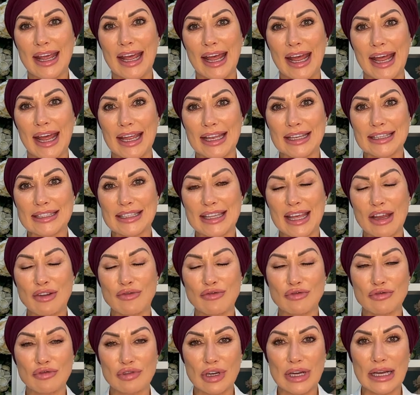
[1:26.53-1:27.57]
and they
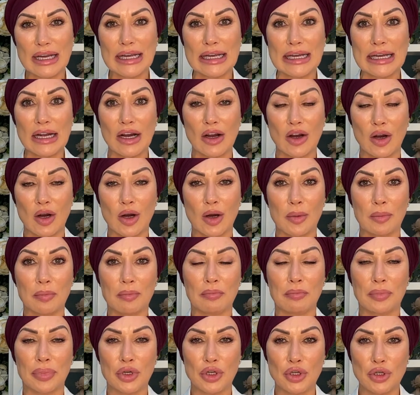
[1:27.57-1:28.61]
really are
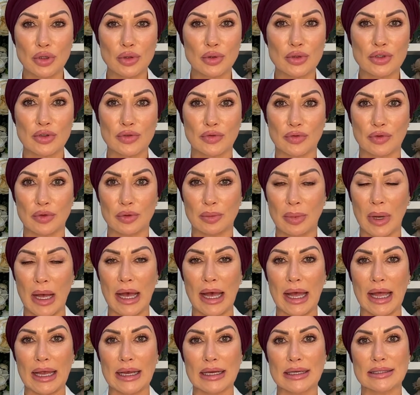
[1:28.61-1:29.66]
beautiful
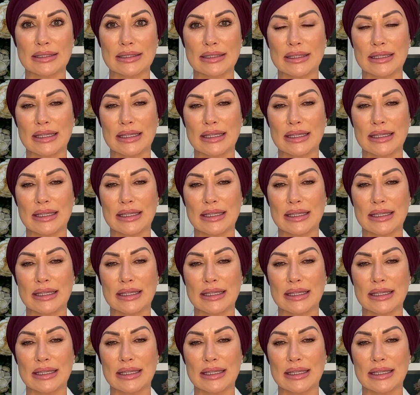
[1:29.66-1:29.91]
bags.